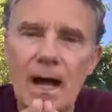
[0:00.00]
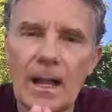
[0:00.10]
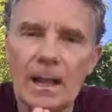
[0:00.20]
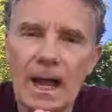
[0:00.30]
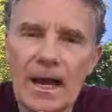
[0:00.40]

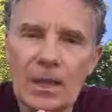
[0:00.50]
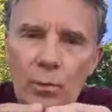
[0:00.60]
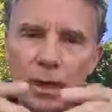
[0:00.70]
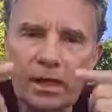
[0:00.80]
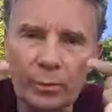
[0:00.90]
a lot of
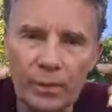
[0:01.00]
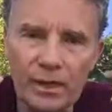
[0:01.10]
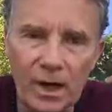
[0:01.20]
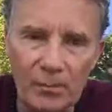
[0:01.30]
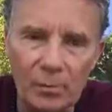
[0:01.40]
the way that
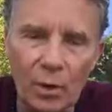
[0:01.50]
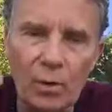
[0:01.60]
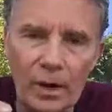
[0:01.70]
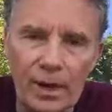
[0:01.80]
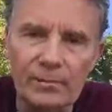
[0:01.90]
we are
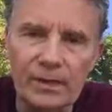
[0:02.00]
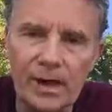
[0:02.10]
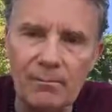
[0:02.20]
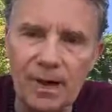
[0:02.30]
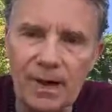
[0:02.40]
programmed
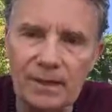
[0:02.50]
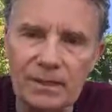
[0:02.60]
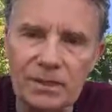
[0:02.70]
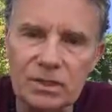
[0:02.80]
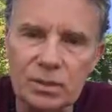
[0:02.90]
in our
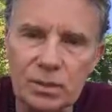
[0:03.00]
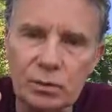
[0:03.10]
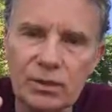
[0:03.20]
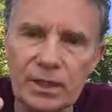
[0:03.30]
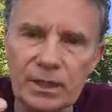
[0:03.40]
minds to
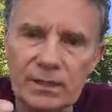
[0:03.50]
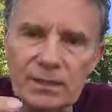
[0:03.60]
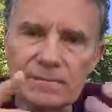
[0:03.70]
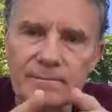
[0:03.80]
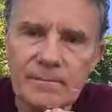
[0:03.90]
do
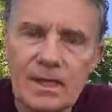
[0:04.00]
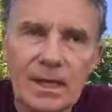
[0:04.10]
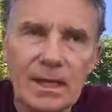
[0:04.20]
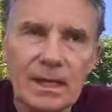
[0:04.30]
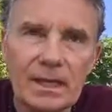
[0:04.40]
things
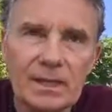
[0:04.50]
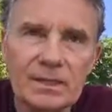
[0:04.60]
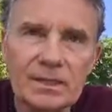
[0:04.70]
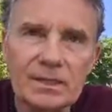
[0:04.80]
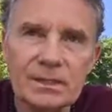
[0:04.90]

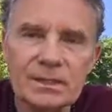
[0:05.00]
is